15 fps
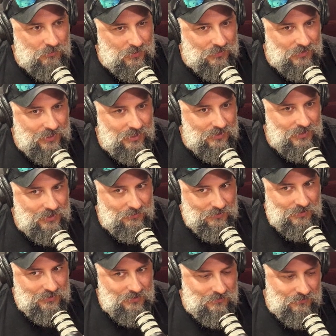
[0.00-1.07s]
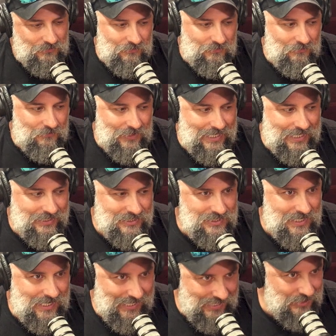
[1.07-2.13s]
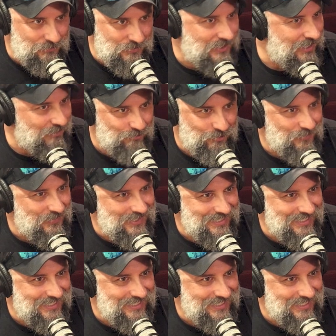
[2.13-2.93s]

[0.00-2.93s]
But legally we can't just hand them to everyone.